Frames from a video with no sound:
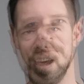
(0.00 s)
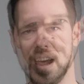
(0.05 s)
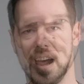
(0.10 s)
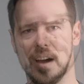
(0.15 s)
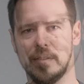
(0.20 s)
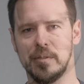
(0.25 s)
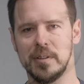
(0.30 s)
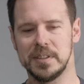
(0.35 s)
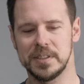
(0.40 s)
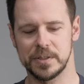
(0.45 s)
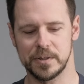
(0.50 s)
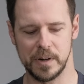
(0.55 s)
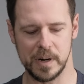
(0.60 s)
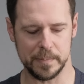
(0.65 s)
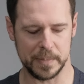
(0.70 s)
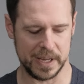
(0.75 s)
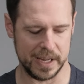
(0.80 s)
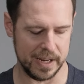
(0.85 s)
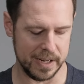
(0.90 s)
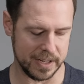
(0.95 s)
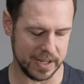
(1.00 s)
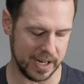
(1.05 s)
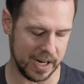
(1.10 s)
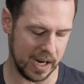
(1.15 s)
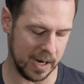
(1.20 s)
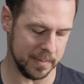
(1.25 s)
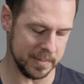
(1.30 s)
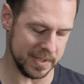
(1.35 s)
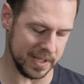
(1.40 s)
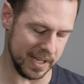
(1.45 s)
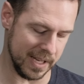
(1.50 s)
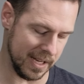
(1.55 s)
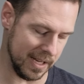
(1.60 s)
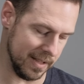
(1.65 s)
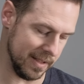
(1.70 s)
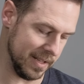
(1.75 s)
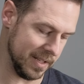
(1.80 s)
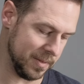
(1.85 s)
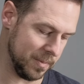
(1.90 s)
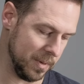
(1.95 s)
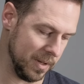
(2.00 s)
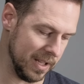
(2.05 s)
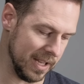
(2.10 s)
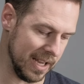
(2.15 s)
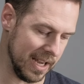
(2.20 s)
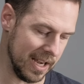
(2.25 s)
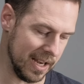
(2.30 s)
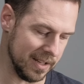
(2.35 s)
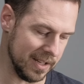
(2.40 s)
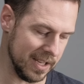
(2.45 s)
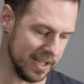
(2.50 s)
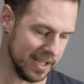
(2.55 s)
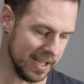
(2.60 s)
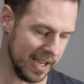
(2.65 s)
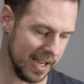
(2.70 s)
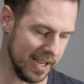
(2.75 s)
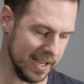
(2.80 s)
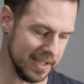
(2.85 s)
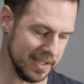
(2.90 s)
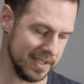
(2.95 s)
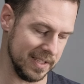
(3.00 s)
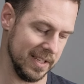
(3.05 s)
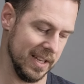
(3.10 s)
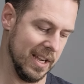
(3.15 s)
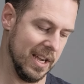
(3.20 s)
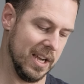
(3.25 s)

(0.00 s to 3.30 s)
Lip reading: Every scrim kit comes in this really handy case.